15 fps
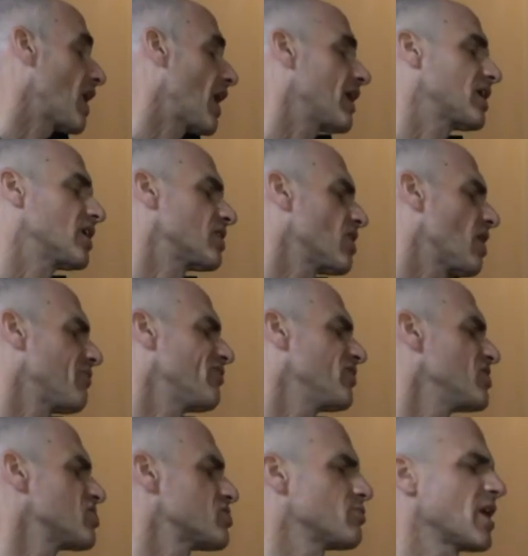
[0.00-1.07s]
I cannot
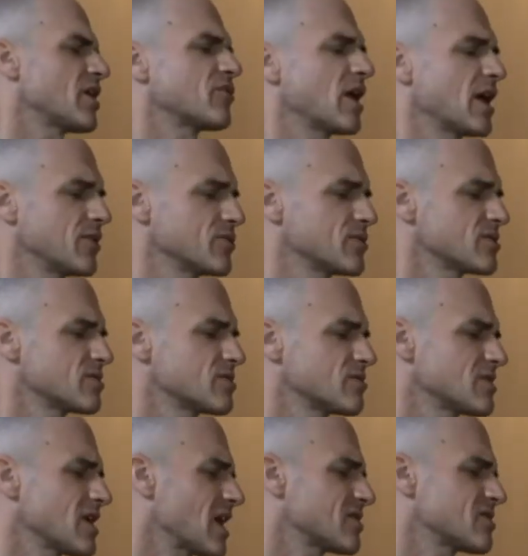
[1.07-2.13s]
finish my rounds.
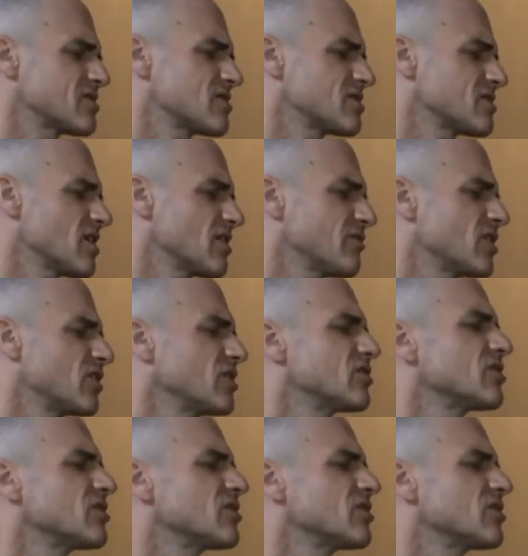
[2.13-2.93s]
That's a very